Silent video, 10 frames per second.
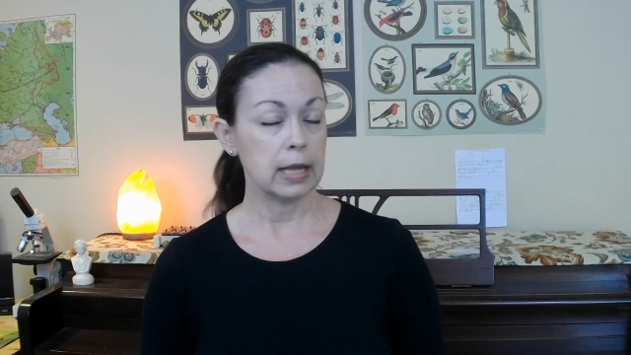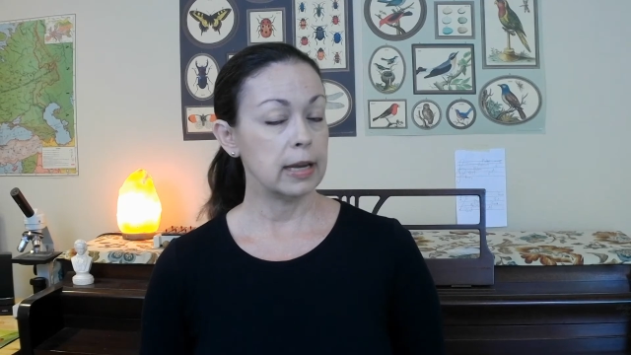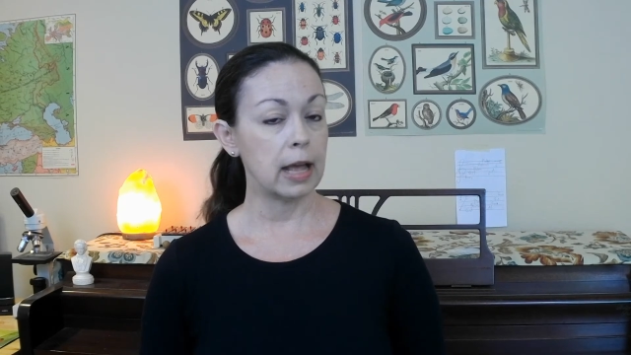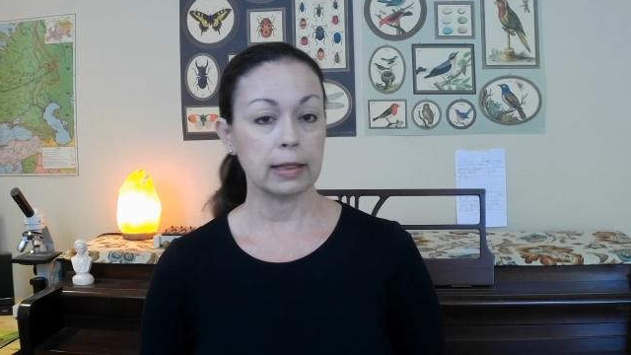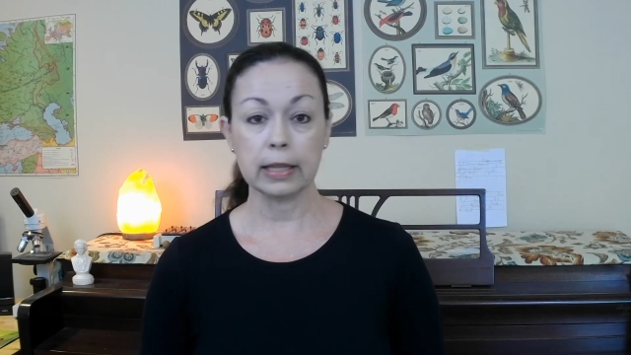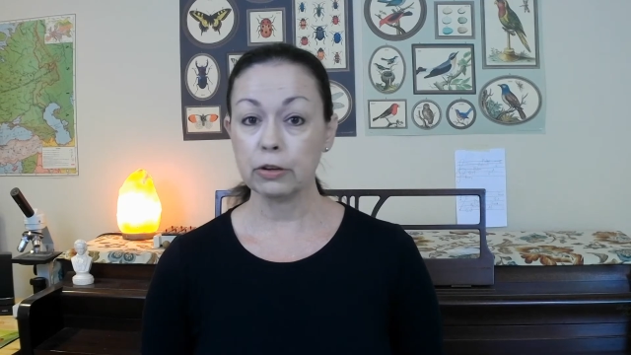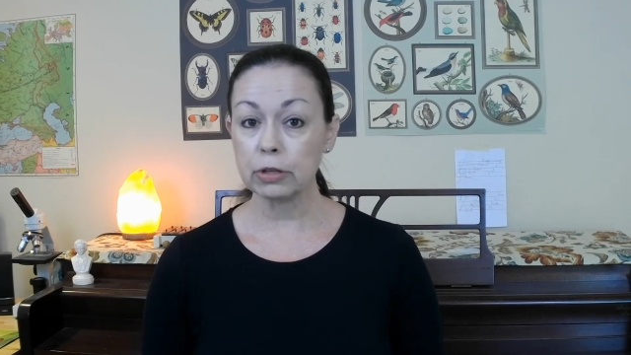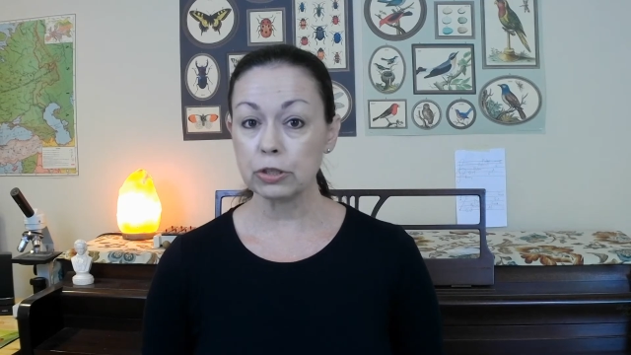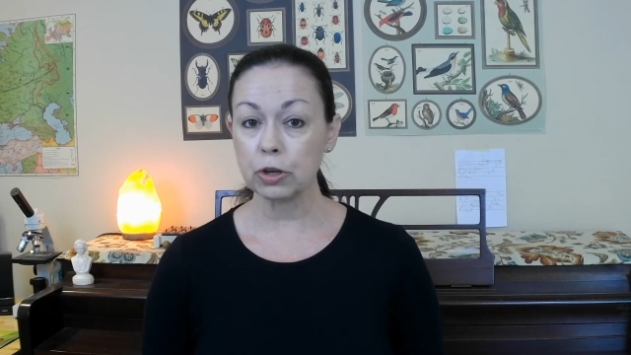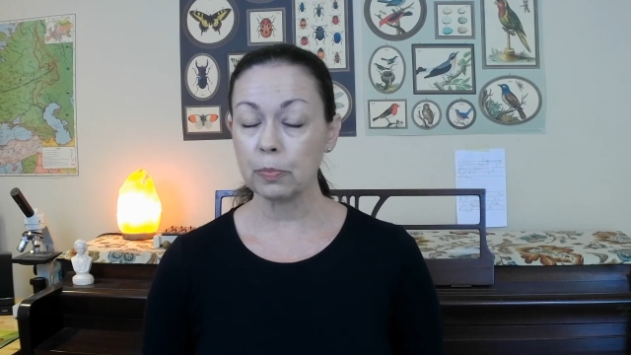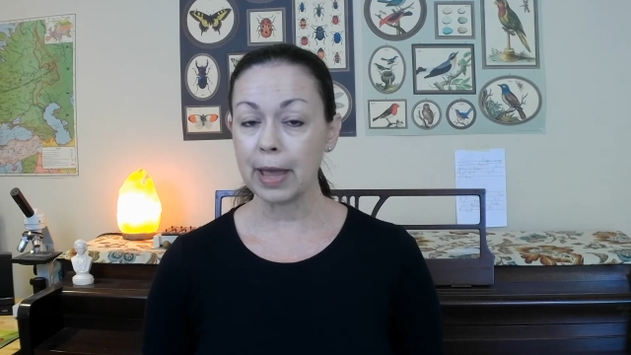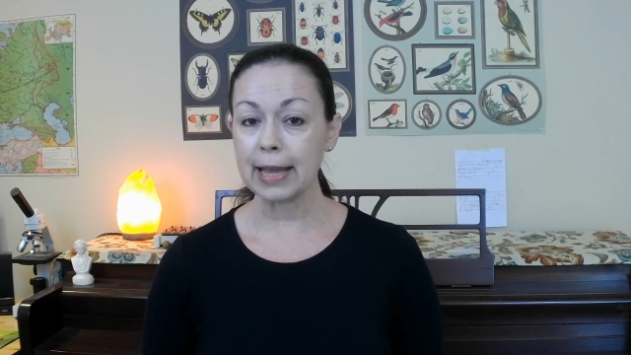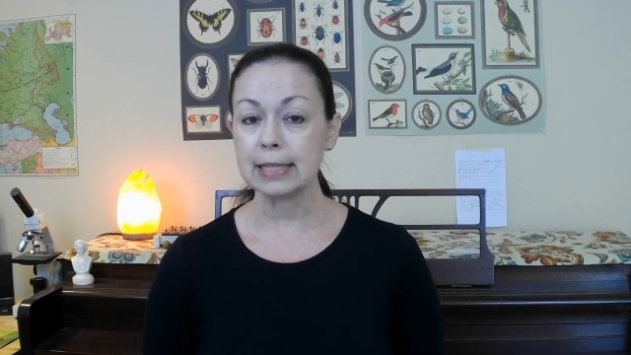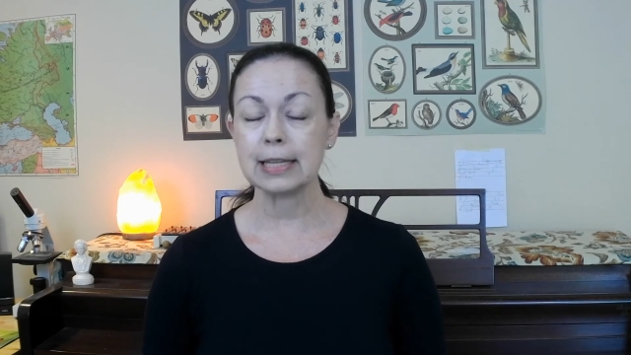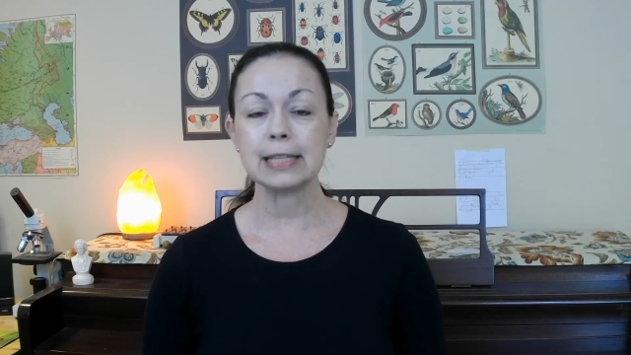Now
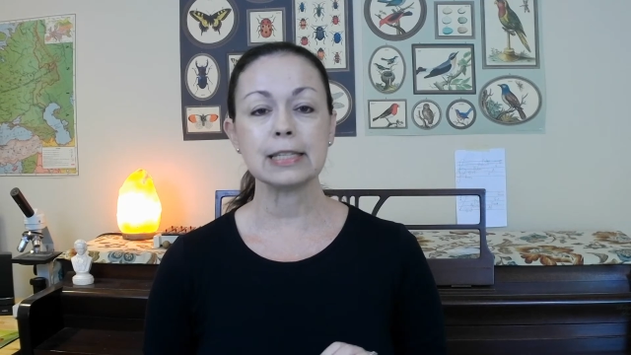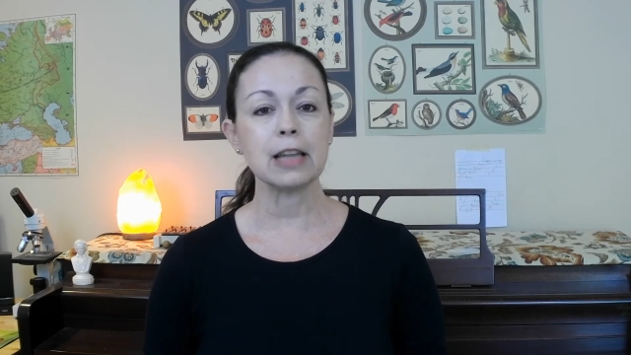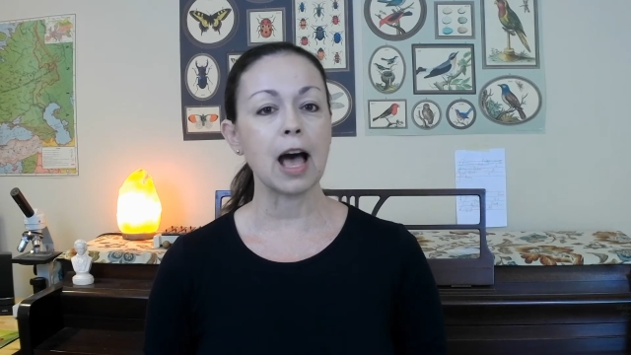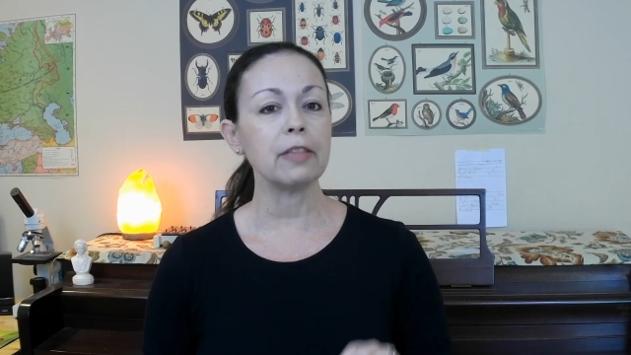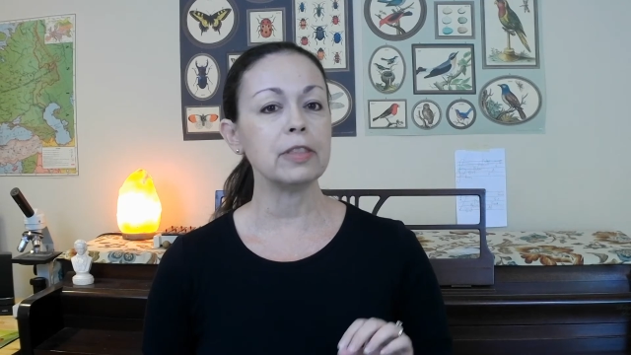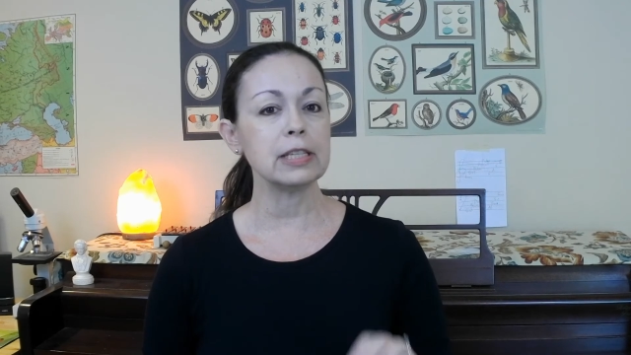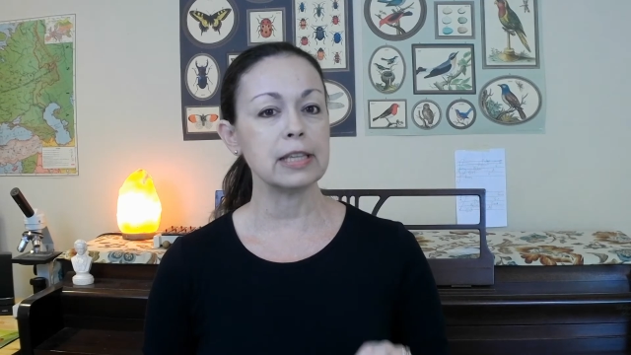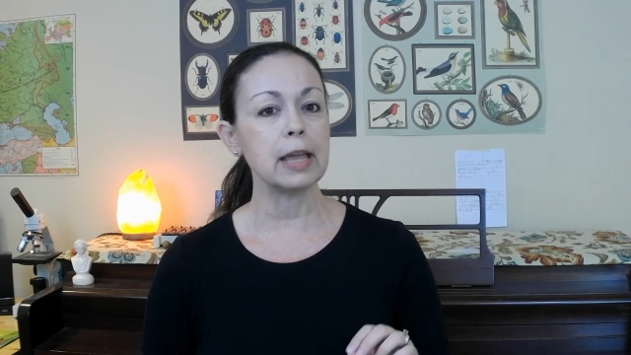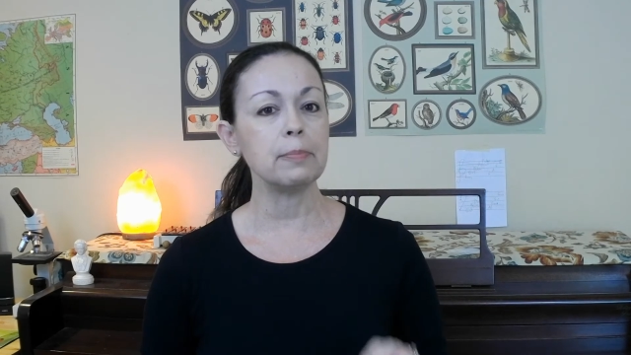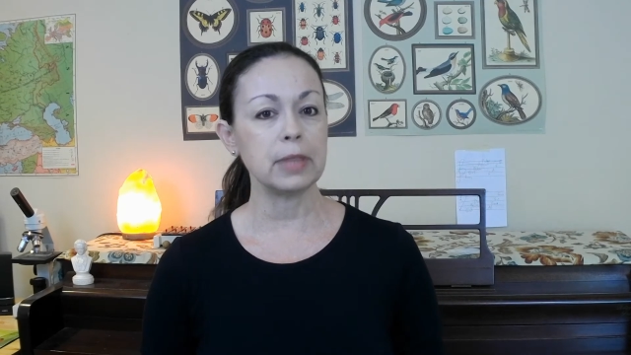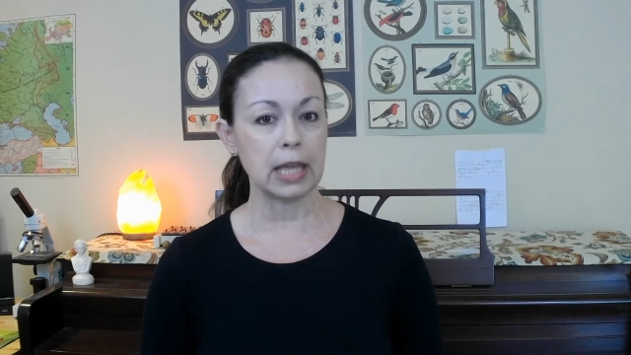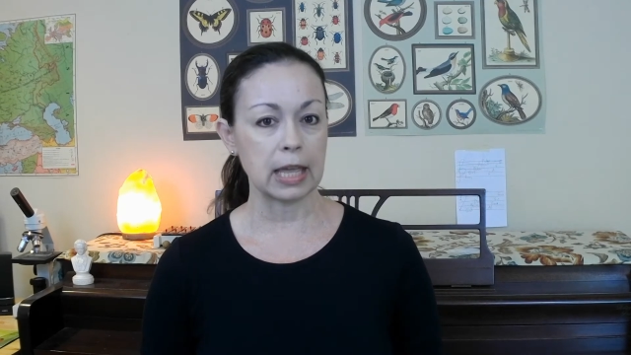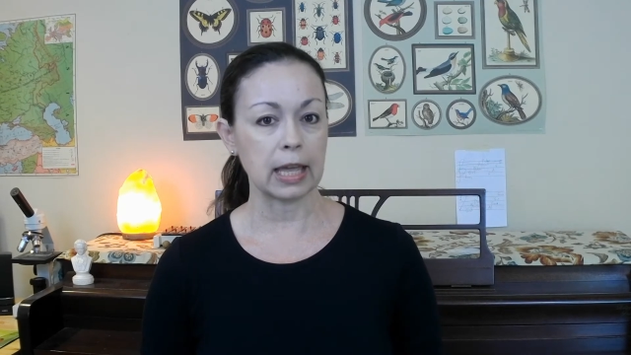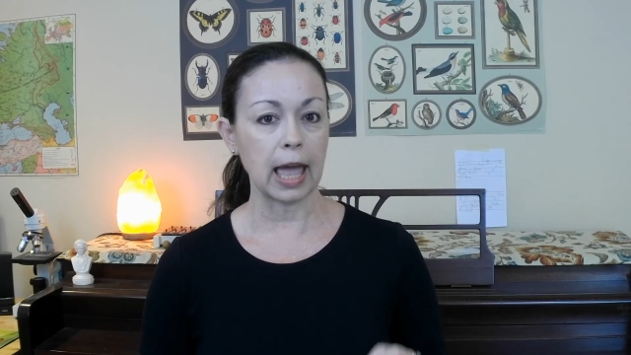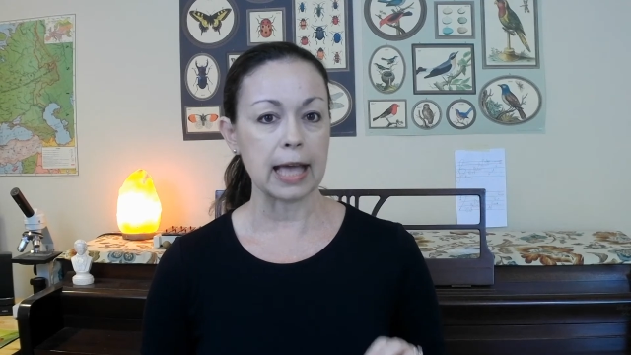literature-based is not the same
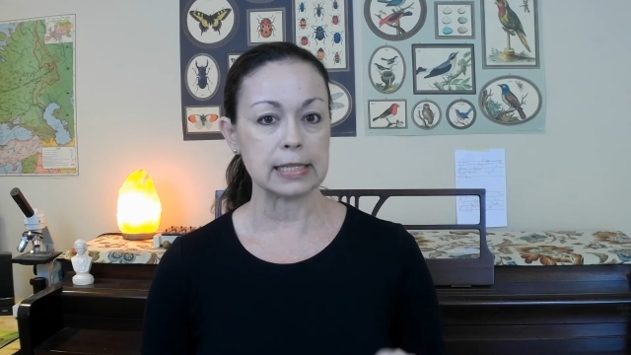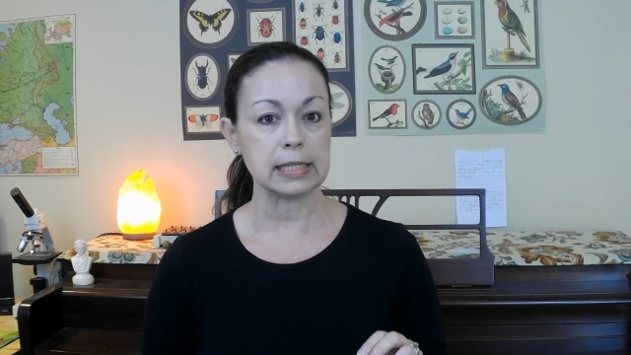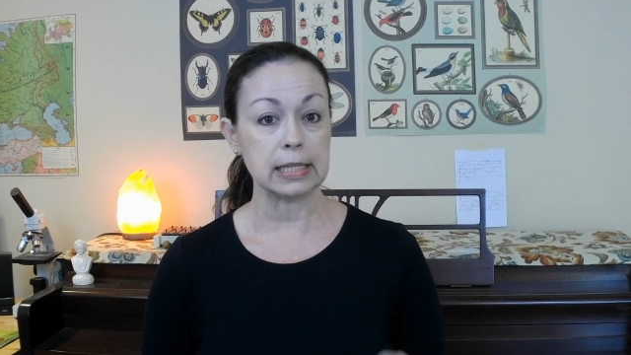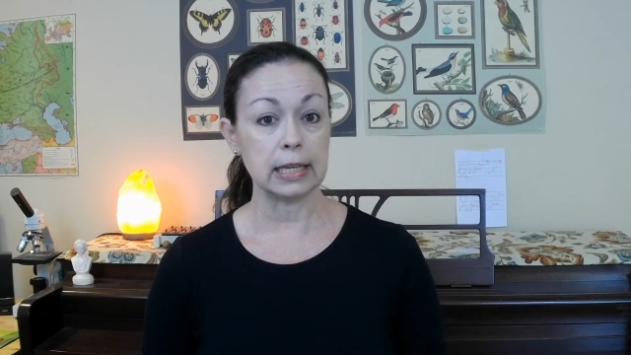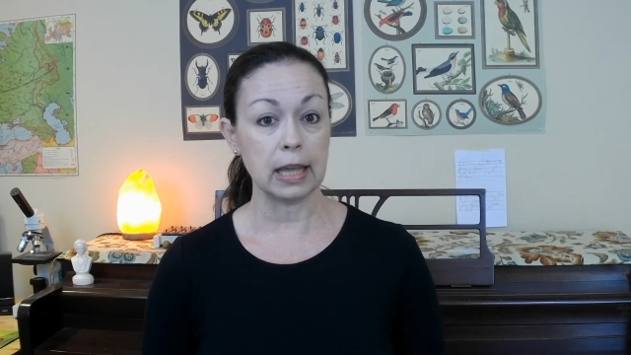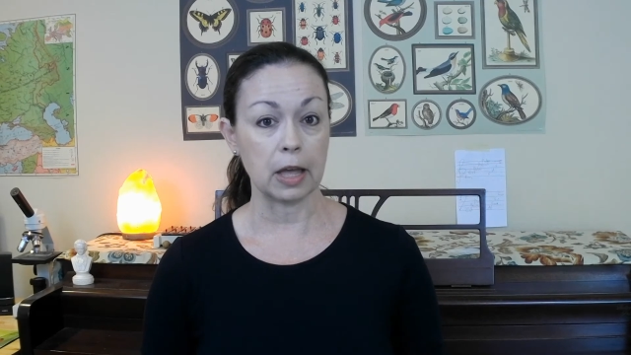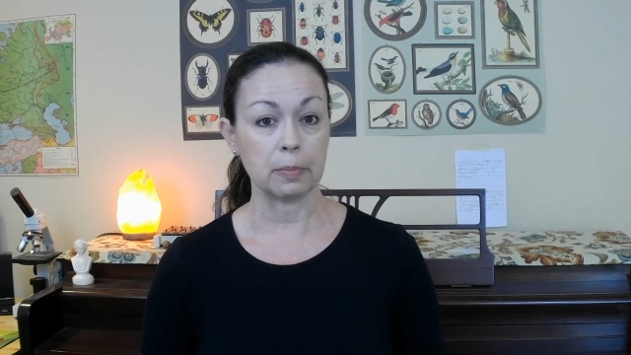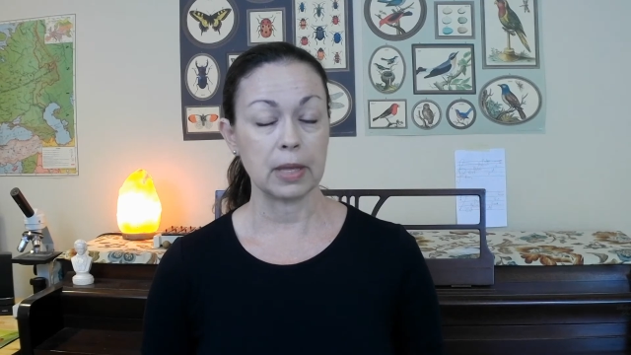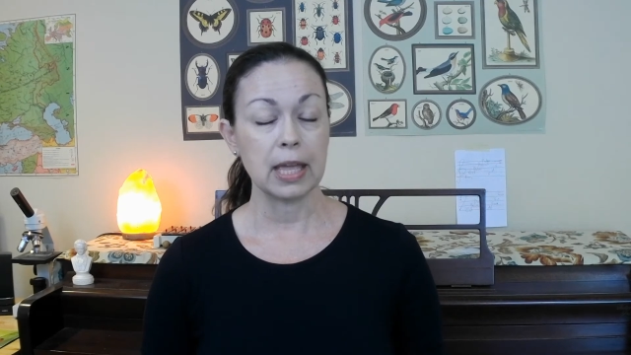thing as CM.